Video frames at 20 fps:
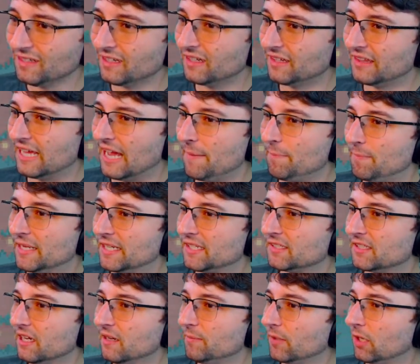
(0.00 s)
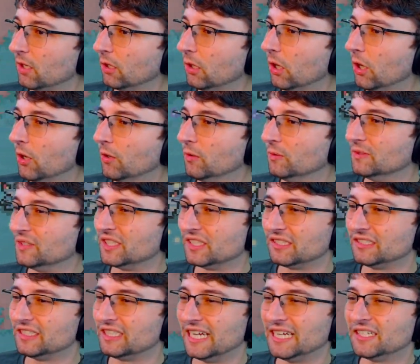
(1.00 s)
that mix-up alone,
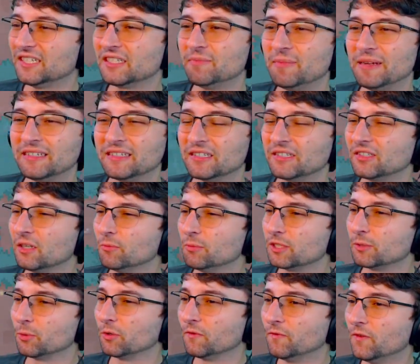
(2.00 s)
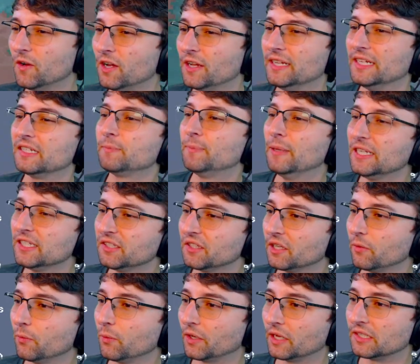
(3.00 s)
it just makes it so much more fun,
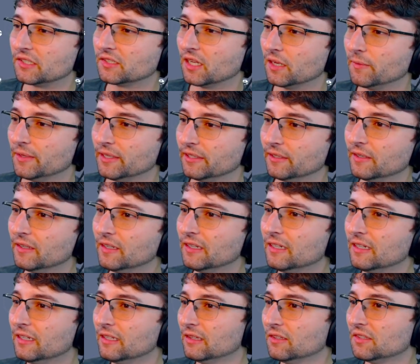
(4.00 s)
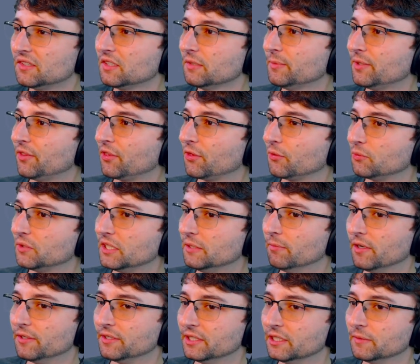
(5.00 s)
especially when I summon, let's summon 3
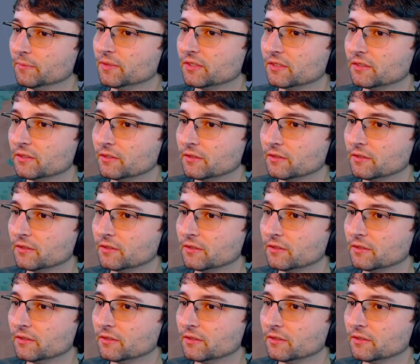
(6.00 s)
bunyips.